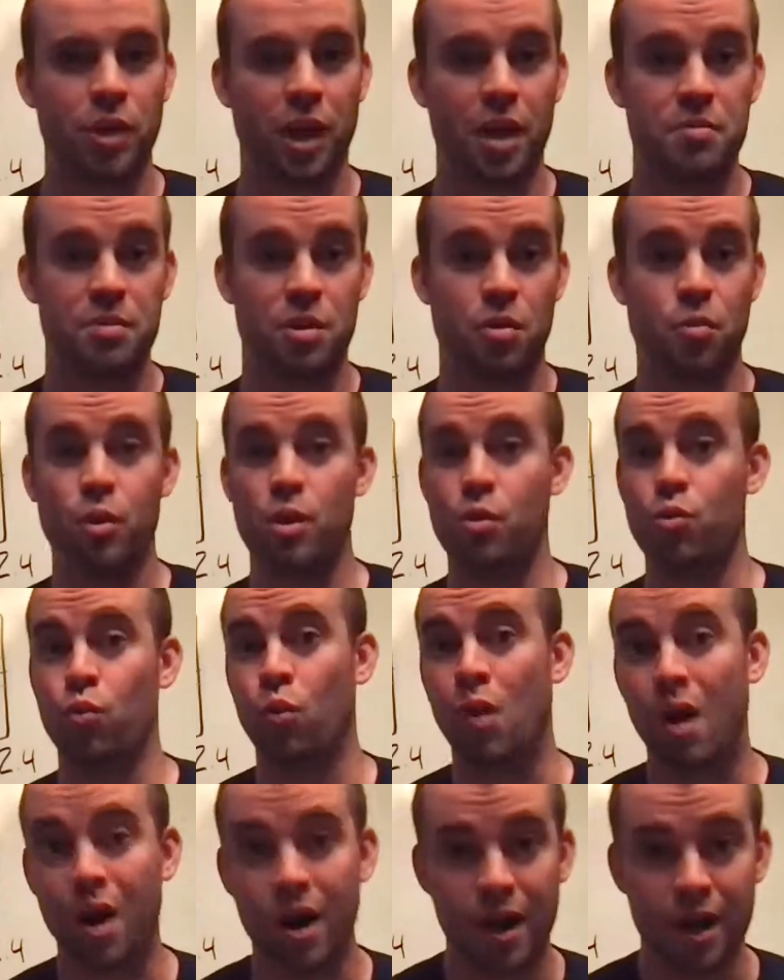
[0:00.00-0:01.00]
games that we
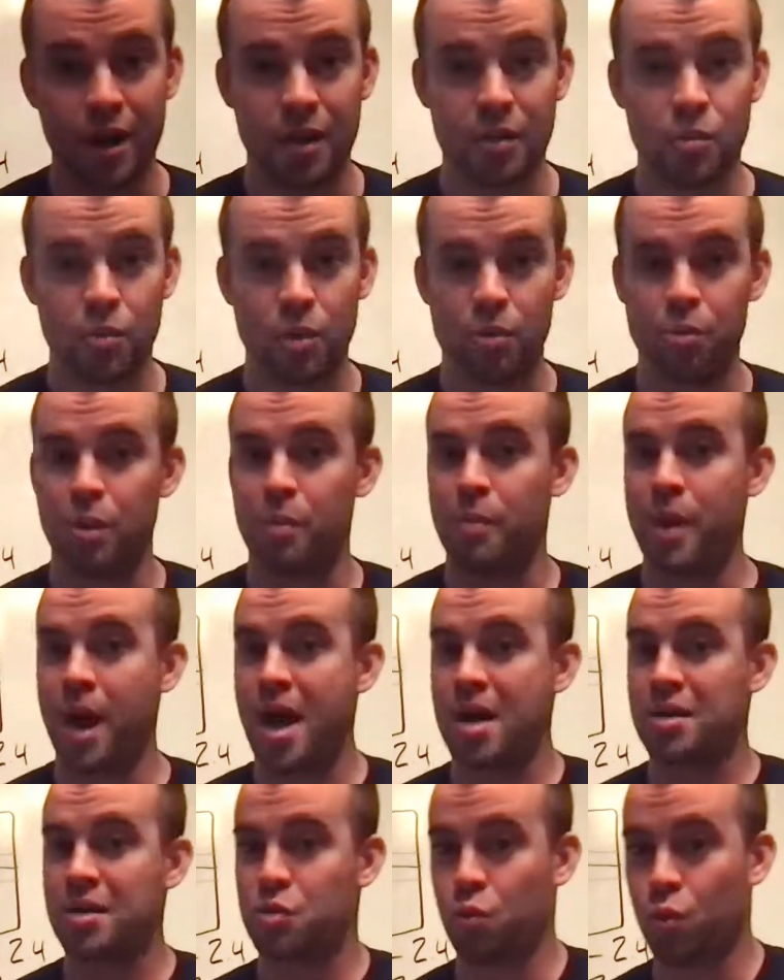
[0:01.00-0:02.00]
won when we
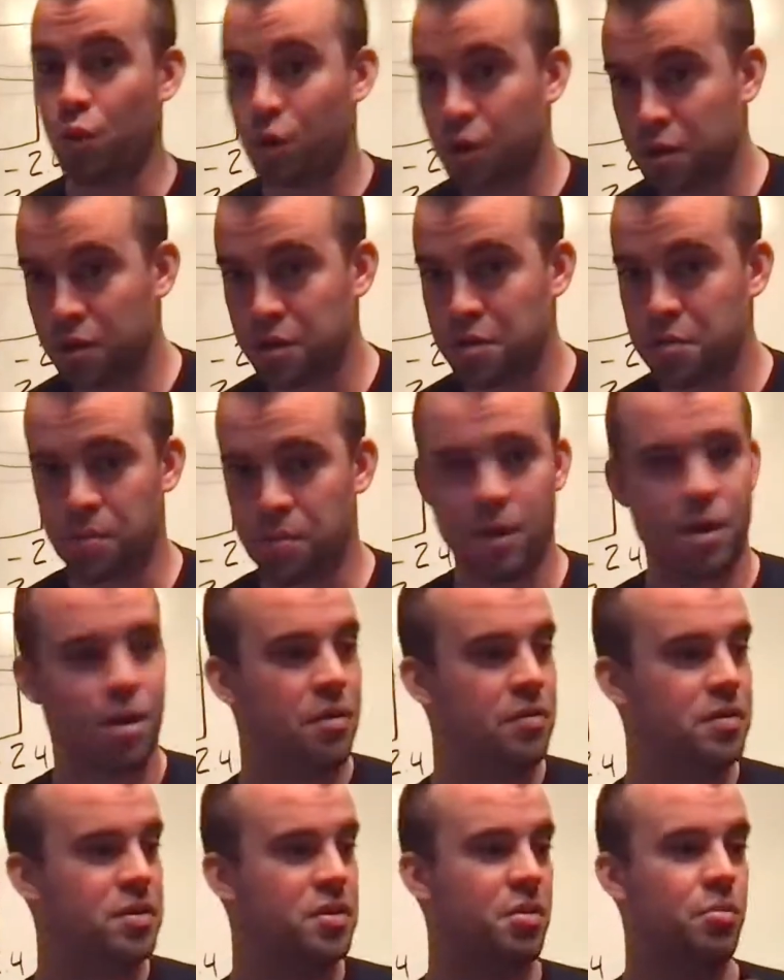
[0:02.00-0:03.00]
passed worse, but all
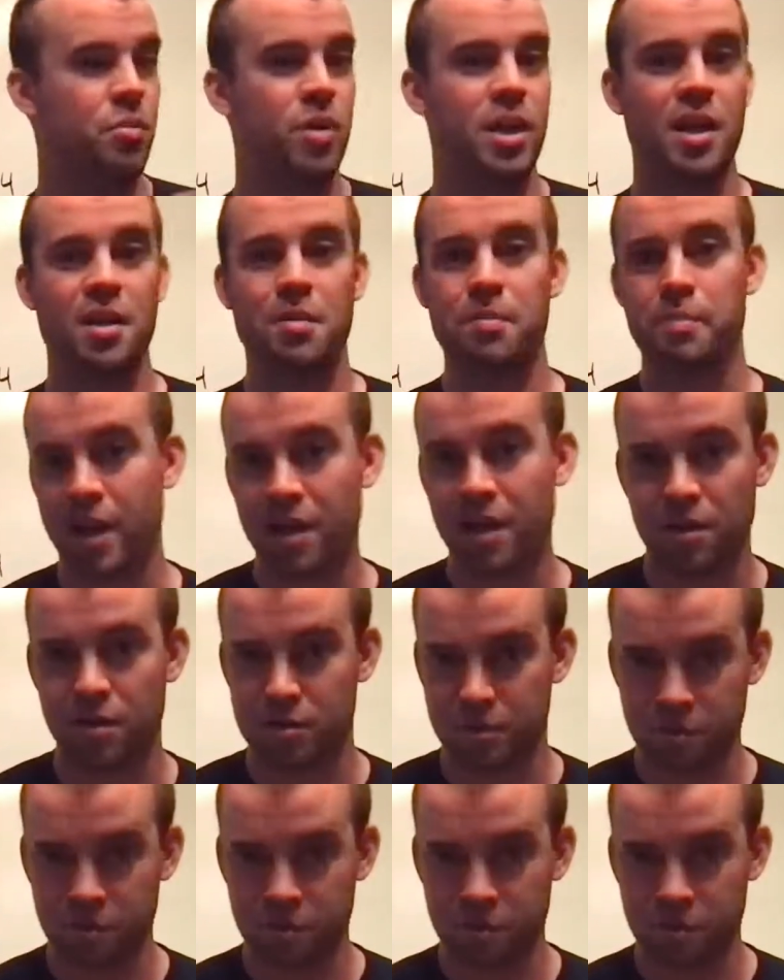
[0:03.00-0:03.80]
of a sudden we hit better.